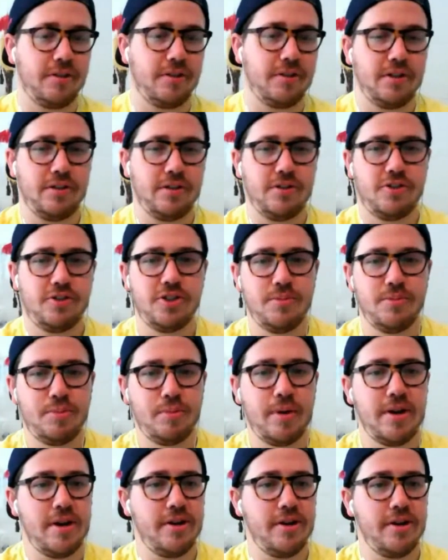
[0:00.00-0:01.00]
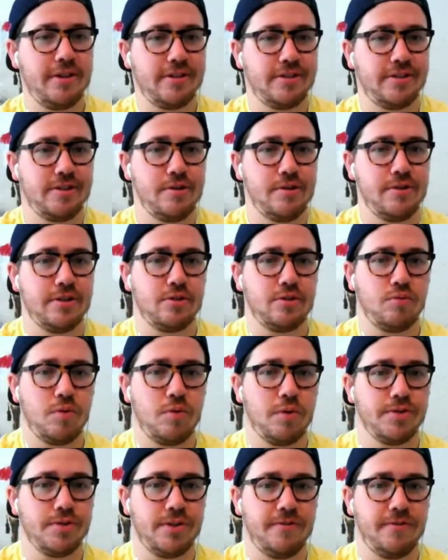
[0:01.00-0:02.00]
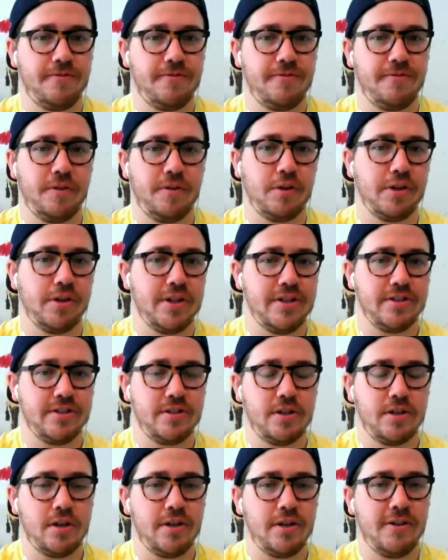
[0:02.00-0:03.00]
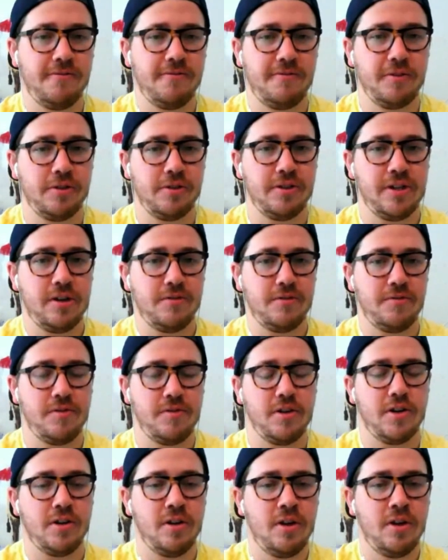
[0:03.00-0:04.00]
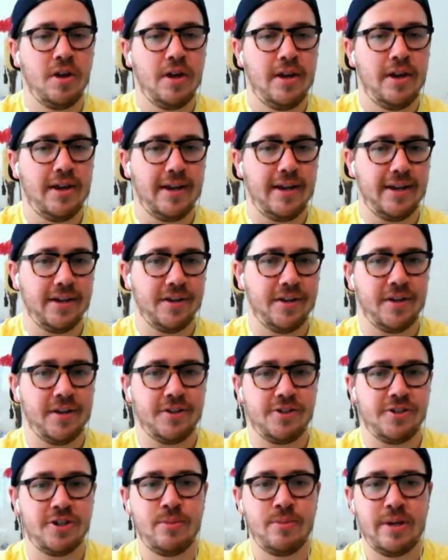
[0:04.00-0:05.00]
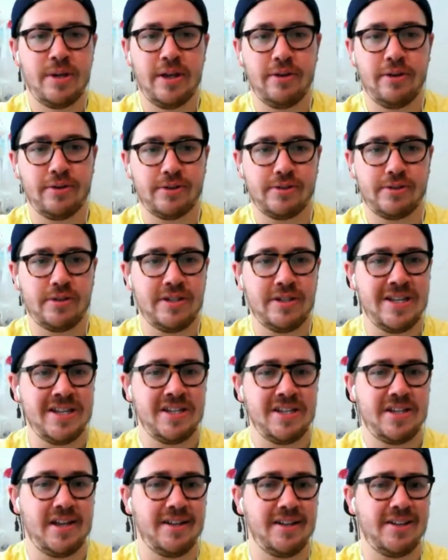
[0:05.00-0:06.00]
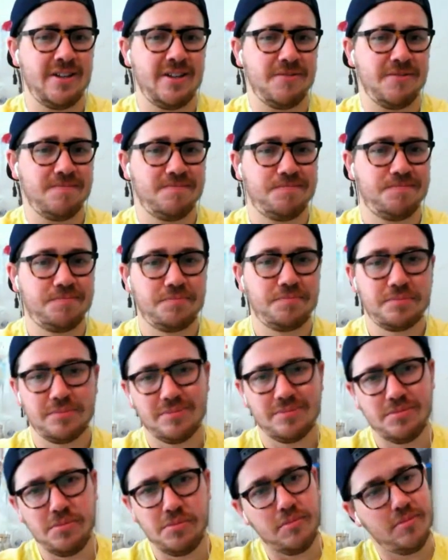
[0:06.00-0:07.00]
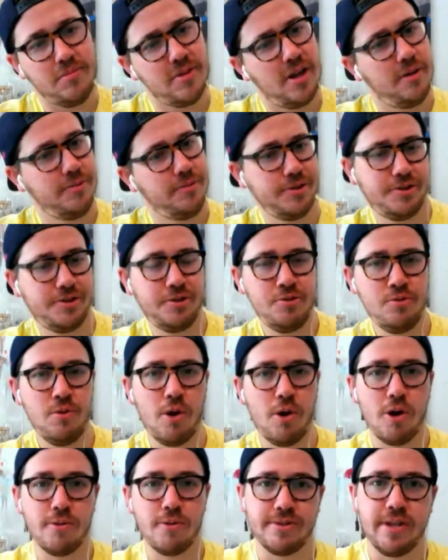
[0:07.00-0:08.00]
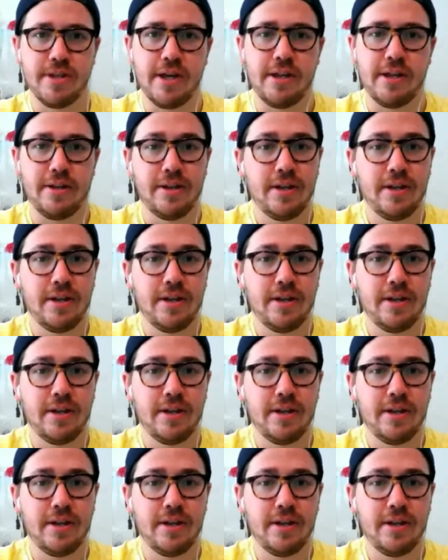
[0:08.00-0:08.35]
And jumping right into things here, you got the Royals and Phillies uh, in Philadelphia, and uh, Jeremy Hellickson and Ian Kennedy. I mean, two arms that